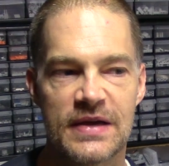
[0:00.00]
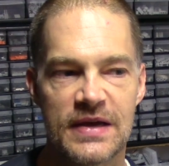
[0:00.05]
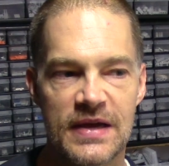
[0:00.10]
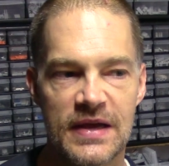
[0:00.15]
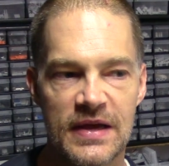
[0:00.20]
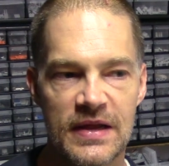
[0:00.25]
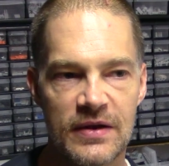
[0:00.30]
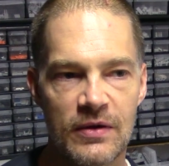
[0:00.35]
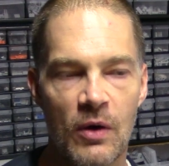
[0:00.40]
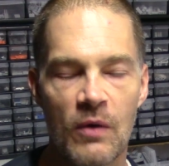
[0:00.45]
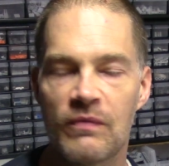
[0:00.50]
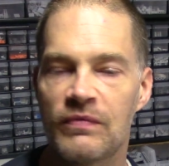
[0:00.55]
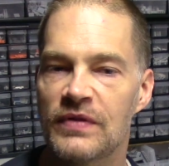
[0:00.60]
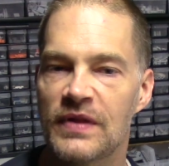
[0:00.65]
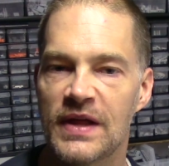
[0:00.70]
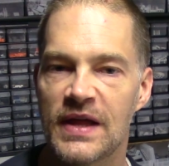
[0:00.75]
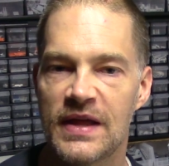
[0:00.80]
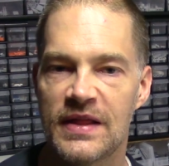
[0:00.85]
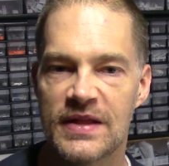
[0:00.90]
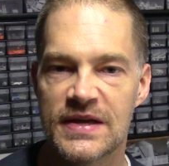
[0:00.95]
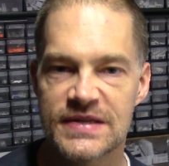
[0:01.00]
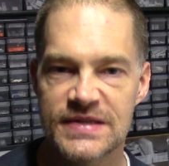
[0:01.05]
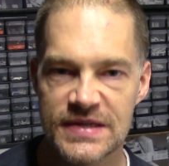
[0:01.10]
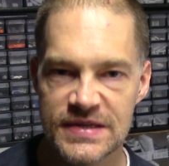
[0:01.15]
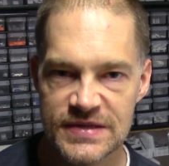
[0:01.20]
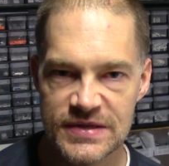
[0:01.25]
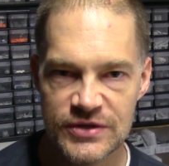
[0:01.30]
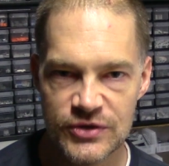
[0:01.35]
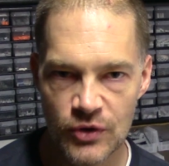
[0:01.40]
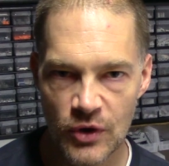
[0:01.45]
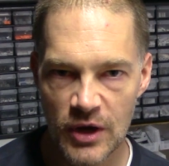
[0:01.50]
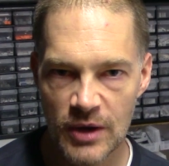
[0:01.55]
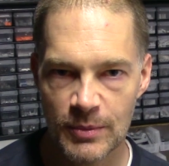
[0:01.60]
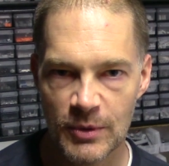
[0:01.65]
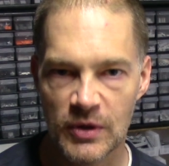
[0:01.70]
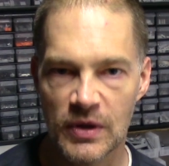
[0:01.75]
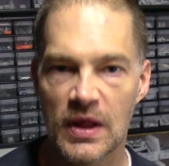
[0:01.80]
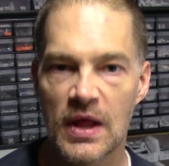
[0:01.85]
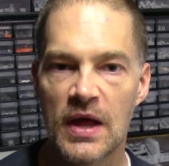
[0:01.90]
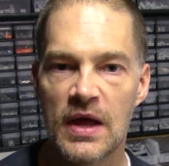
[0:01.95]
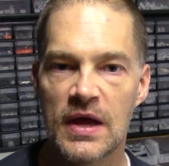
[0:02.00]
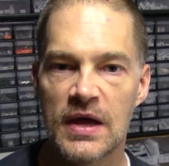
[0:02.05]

and hopefully this is enjoyable.